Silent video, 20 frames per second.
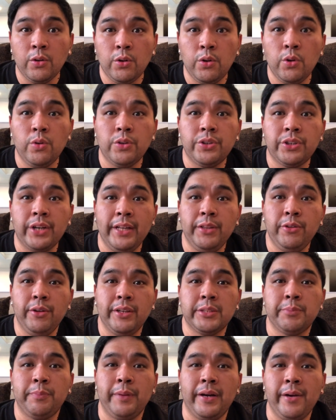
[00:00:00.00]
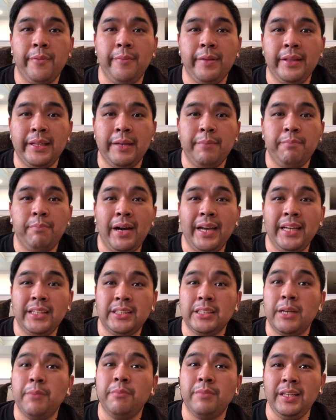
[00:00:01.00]
go try to experiment and buy
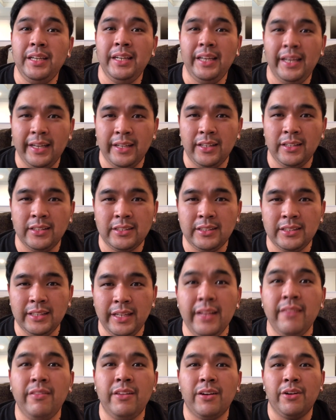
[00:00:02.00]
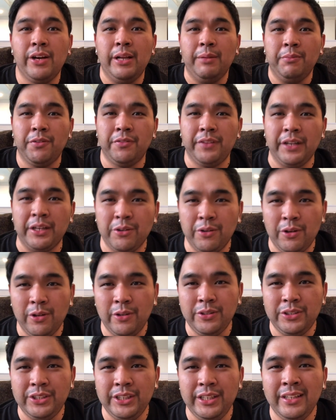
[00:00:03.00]
something else in the realm of
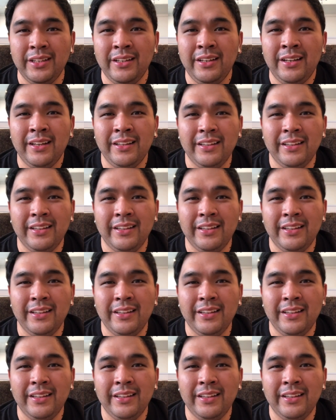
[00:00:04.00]
technology